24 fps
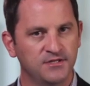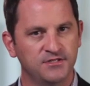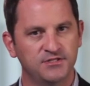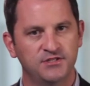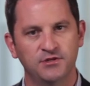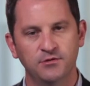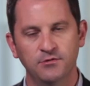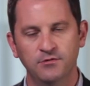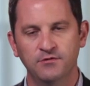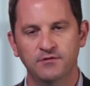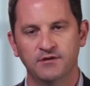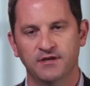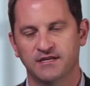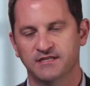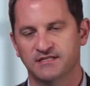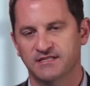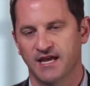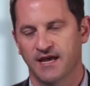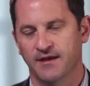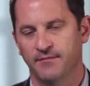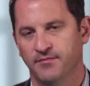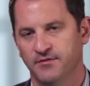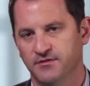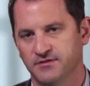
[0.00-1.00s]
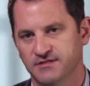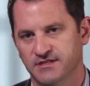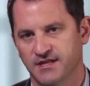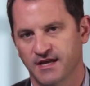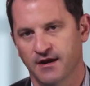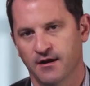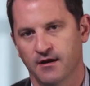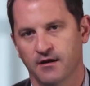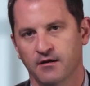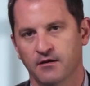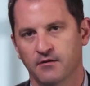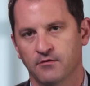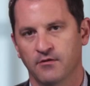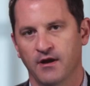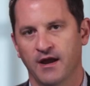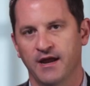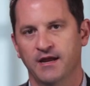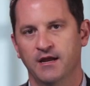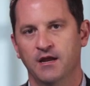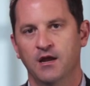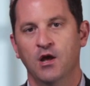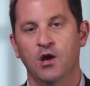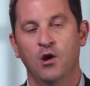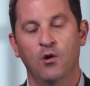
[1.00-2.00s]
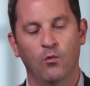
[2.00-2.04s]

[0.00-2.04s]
2 examples there, right?